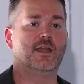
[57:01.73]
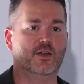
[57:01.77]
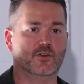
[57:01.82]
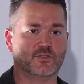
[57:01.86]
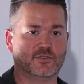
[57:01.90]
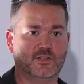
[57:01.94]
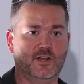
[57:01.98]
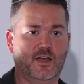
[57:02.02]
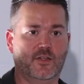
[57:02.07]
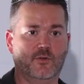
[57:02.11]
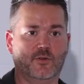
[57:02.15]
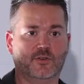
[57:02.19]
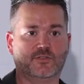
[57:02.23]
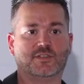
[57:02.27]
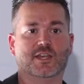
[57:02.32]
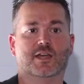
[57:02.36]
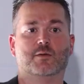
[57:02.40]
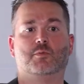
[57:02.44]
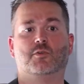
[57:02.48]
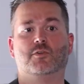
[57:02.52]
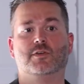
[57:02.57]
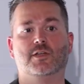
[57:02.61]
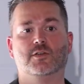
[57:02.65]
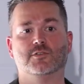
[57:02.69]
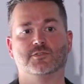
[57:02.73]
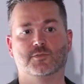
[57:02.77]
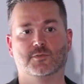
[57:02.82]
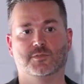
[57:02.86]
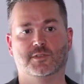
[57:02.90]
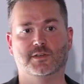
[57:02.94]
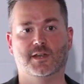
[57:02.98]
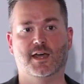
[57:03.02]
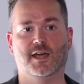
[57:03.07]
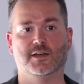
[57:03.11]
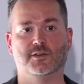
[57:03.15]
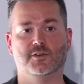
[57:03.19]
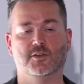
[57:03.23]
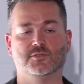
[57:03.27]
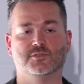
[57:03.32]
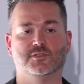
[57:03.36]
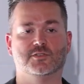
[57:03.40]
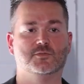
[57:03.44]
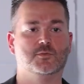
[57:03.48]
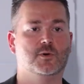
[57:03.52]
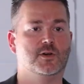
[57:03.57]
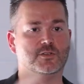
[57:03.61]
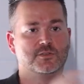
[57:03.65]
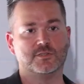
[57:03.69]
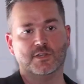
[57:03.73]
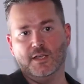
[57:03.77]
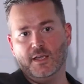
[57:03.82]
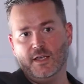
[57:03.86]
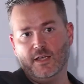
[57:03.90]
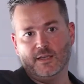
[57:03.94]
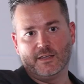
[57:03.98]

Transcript: Here's another example, here's what the diagnosis was.